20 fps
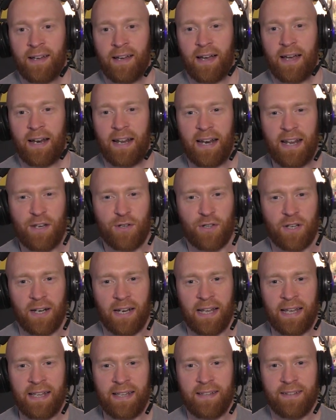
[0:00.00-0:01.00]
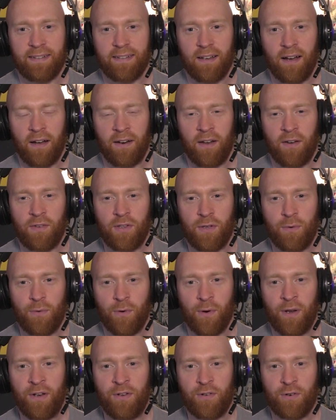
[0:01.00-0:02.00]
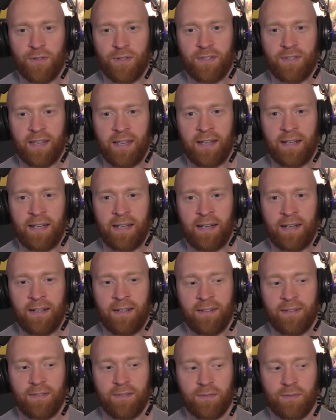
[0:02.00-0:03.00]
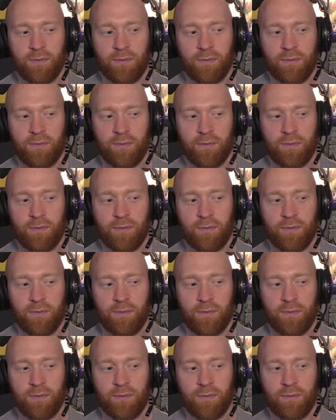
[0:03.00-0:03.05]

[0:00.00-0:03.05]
And initially, I know you were interested in,